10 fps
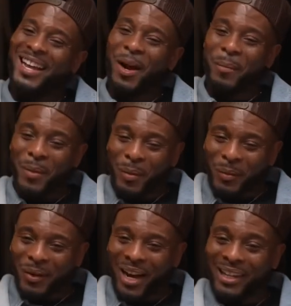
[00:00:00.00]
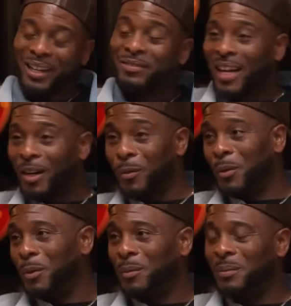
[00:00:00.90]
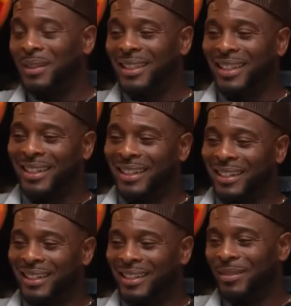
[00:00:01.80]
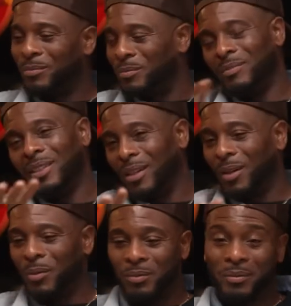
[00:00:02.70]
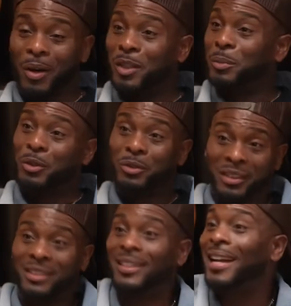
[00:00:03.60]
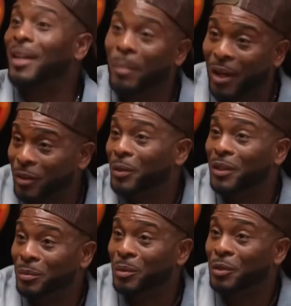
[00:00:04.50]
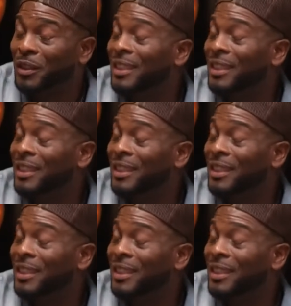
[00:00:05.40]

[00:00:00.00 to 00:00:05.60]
And I remember I left out of the room and, all these producers excited about doing this movie.